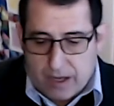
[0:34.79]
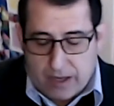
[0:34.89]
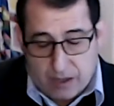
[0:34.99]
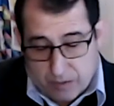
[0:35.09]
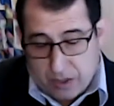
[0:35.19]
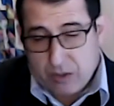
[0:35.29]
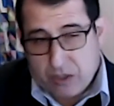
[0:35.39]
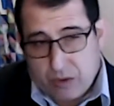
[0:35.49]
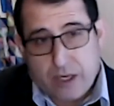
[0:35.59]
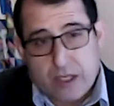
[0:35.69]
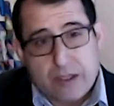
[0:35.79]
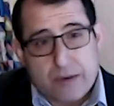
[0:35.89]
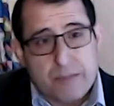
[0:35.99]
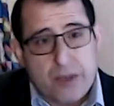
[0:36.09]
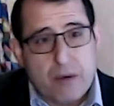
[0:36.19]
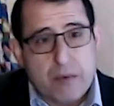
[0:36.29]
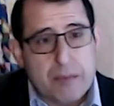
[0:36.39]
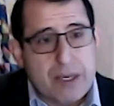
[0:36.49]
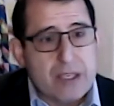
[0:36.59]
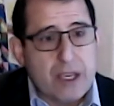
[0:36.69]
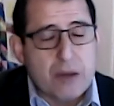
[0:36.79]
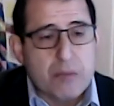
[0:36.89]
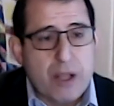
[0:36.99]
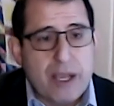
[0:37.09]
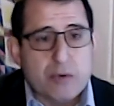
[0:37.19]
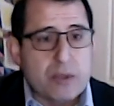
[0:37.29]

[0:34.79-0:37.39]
and then reduce the risk and maintain compliance,